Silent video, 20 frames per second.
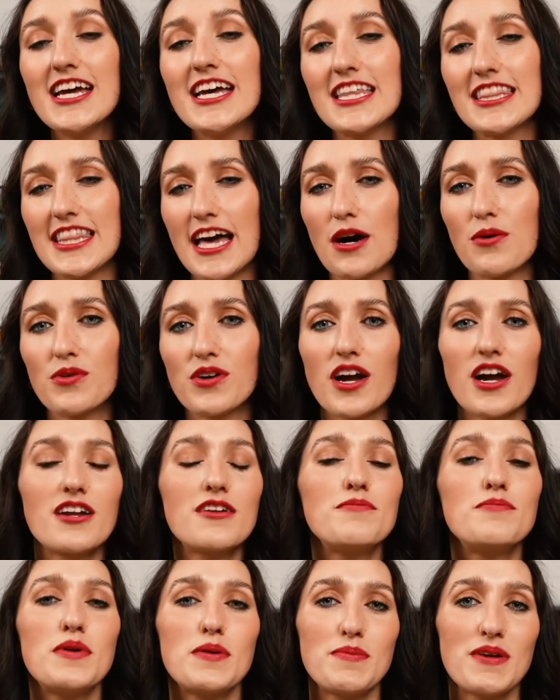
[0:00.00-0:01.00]
That will kind
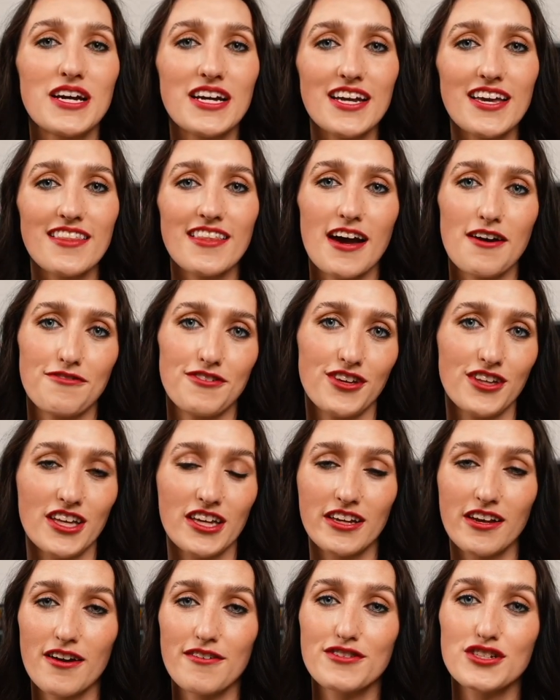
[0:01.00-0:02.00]
of mimic that
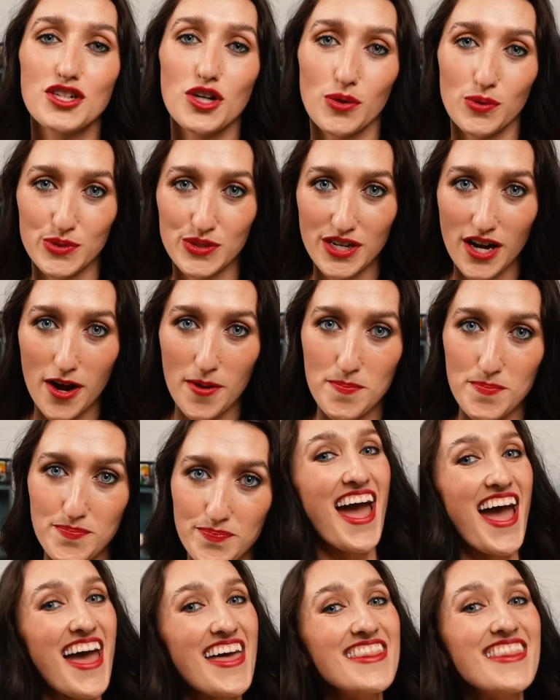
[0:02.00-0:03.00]
feeling of a toe stop.
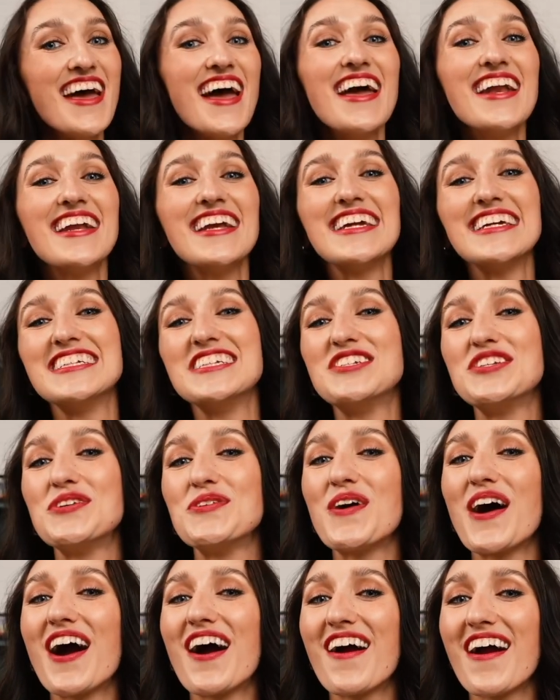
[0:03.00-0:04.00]
And then into
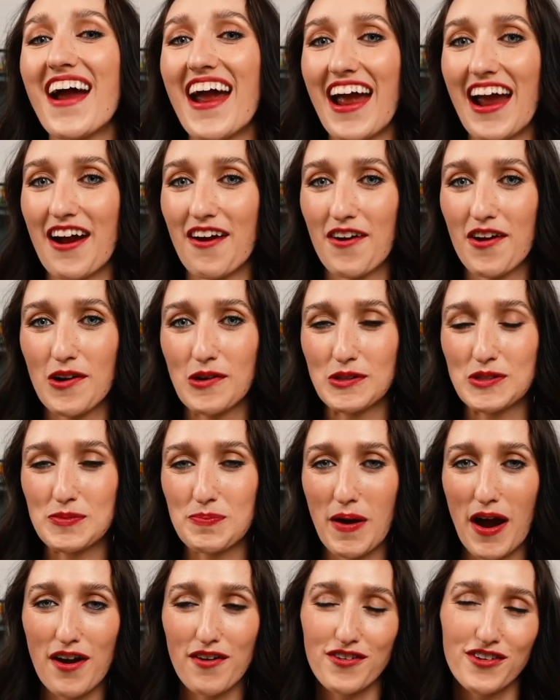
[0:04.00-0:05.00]
our arrow
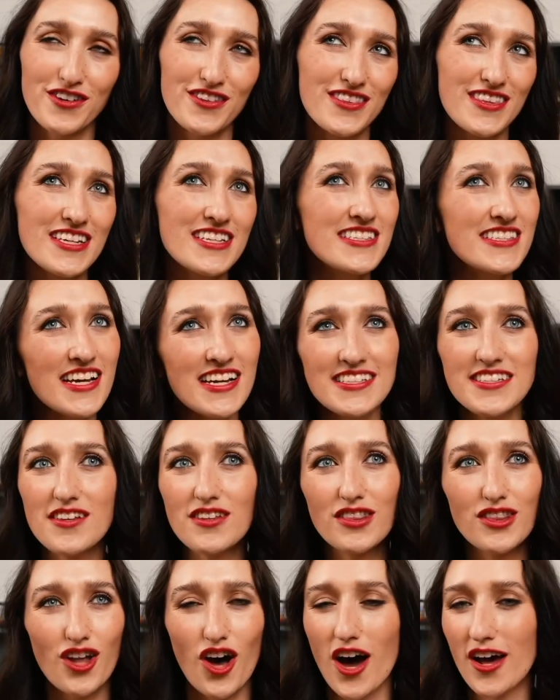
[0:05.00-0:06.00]
spiral. This has a
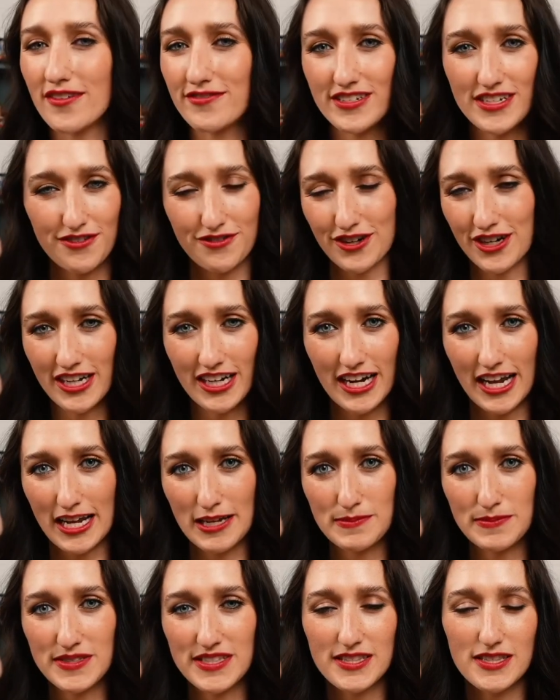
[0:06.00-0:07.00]
lot of different
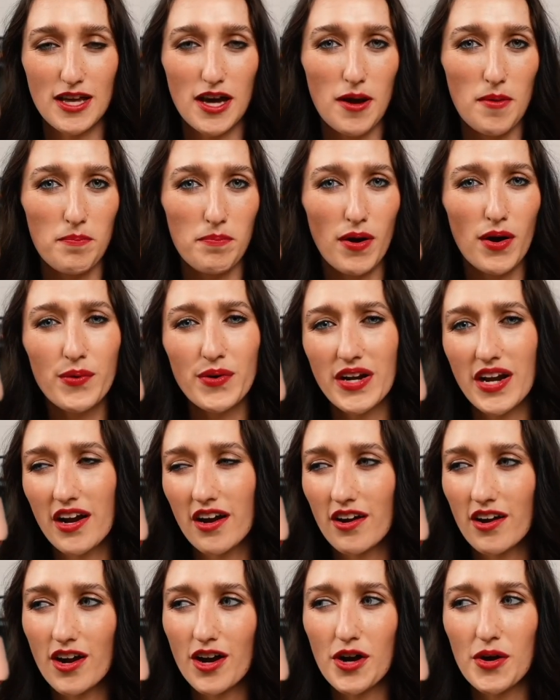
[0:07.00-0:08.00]
names. The bow and
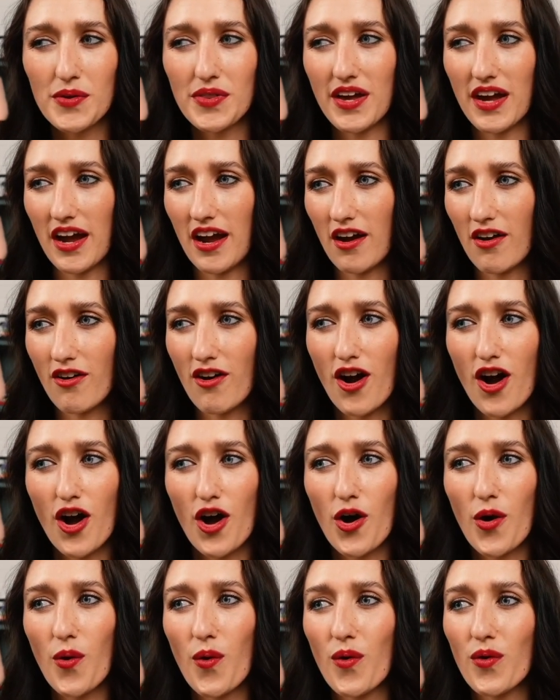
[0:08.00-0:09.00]
arrow, the
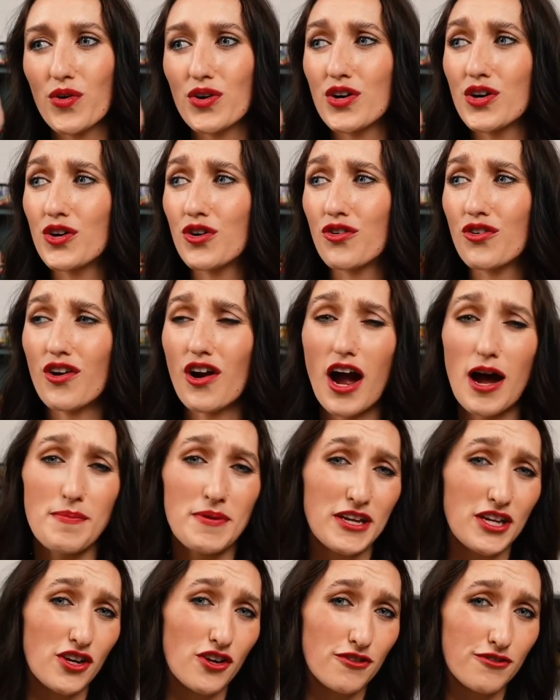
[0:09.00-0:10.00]
arrow,
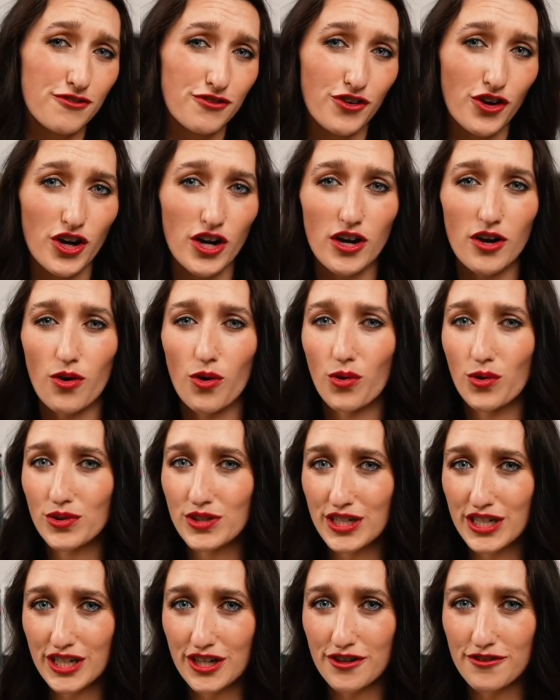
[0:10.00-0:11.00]
grabbing your foot,
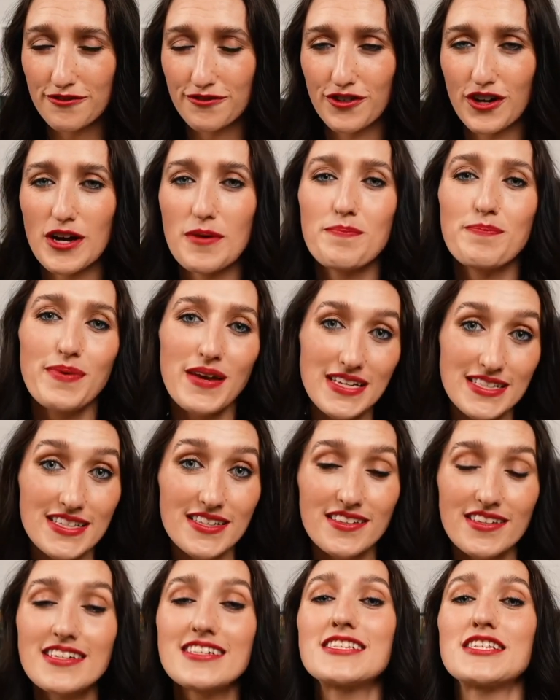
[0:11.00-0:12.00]
holding your foot.
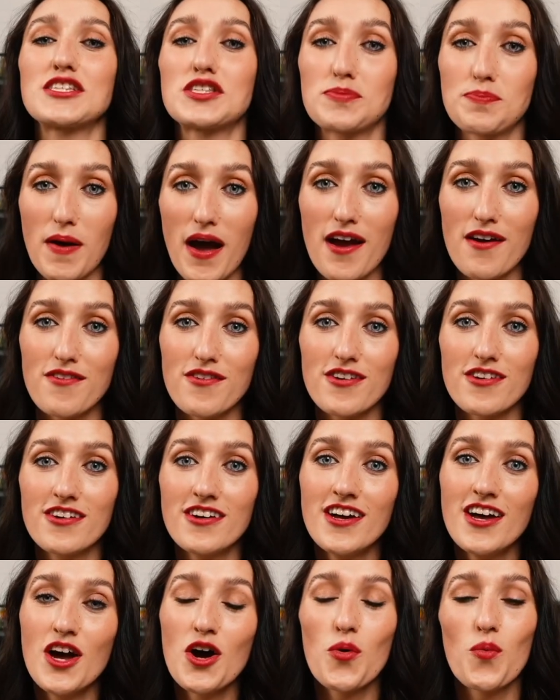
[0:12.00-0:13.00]
Basically, it's a spiral
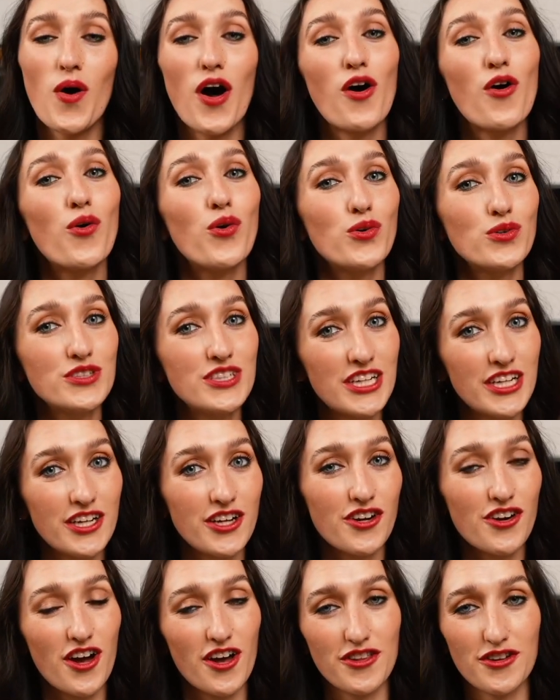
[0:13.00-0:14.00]
while holding
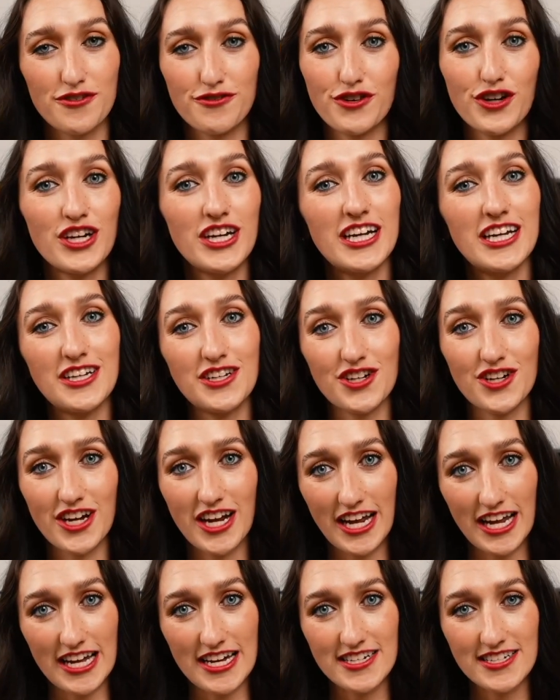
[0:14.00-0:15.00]
your other foot in your
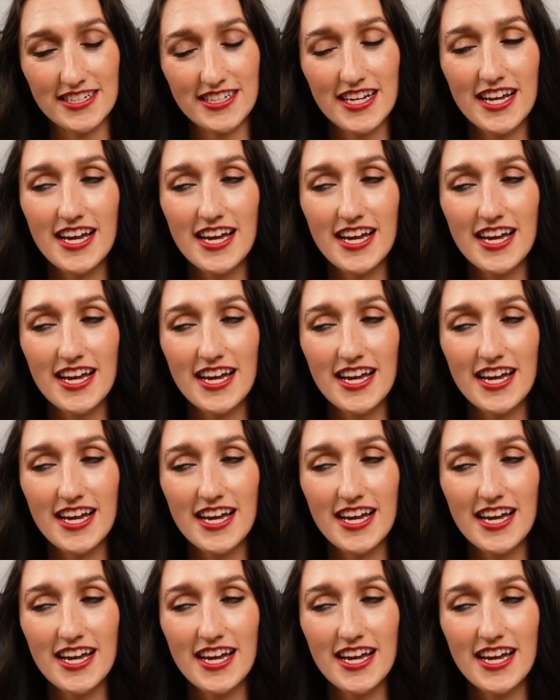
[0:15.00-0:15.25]
hand.